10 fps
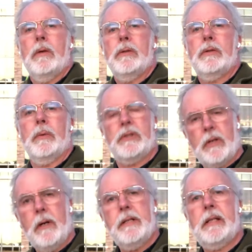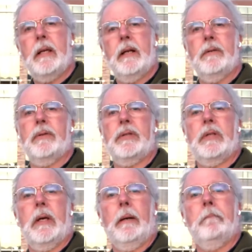So it's starting to get
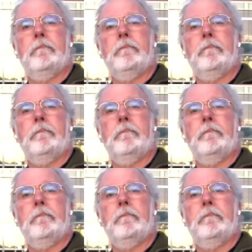interesting.